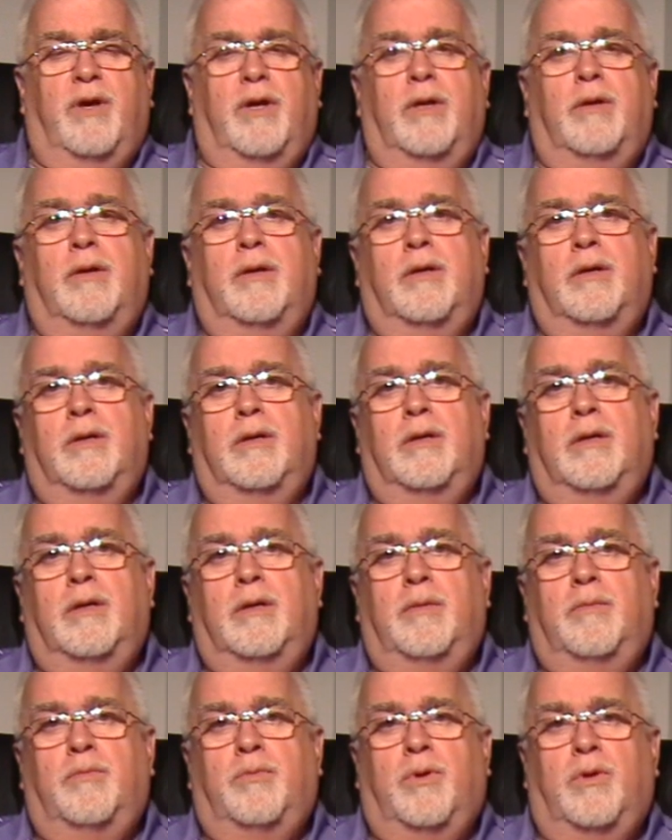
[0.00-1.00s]
a
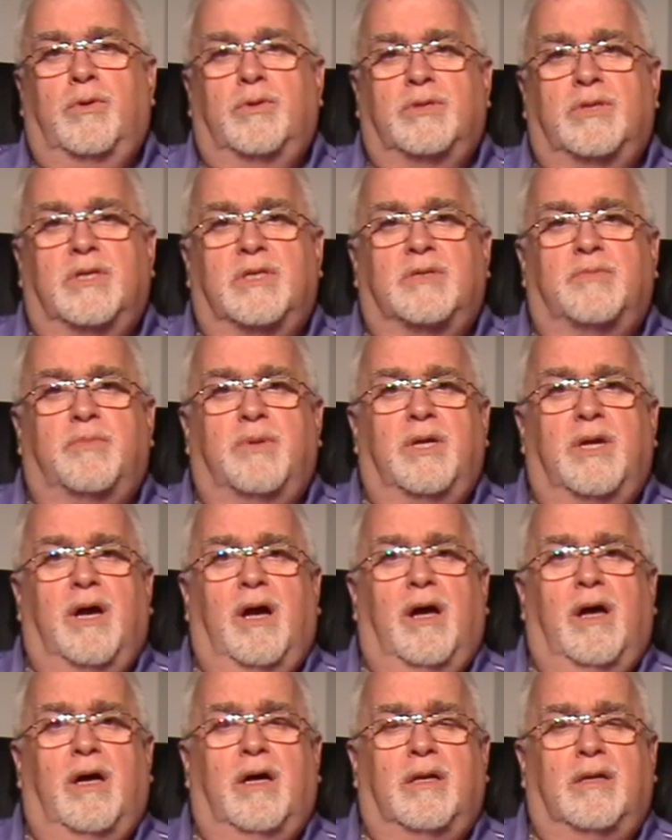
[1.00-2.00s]
process
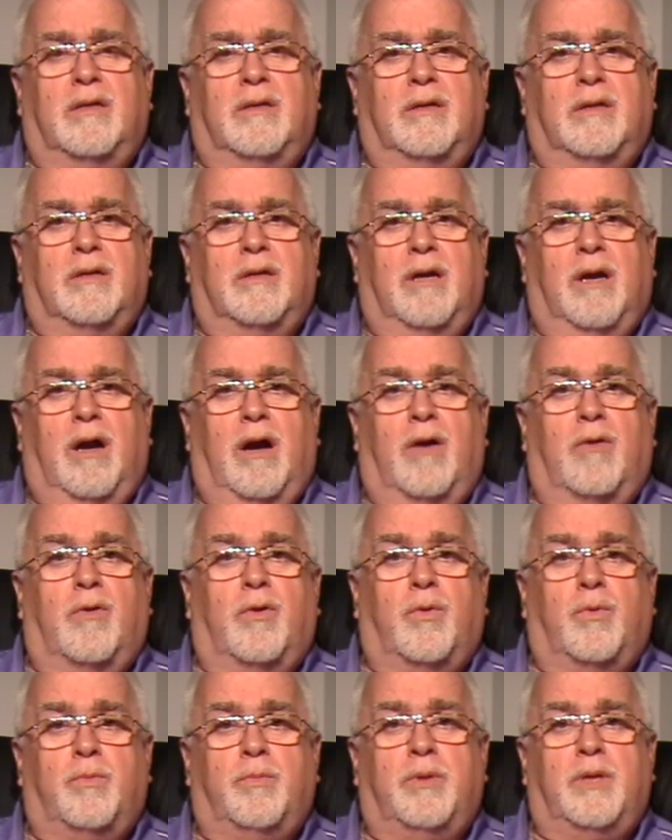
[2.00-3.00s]
beyond our
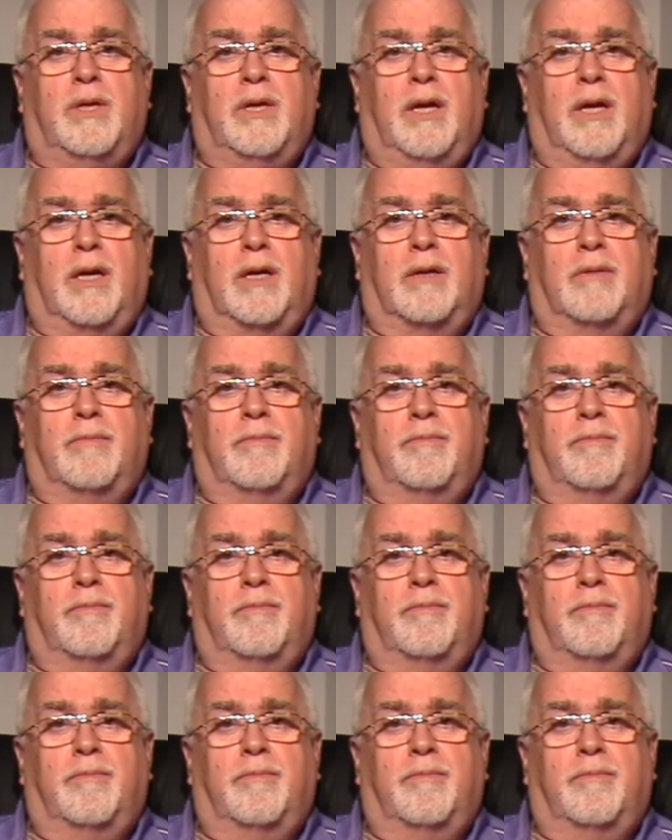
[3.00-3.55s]
own being,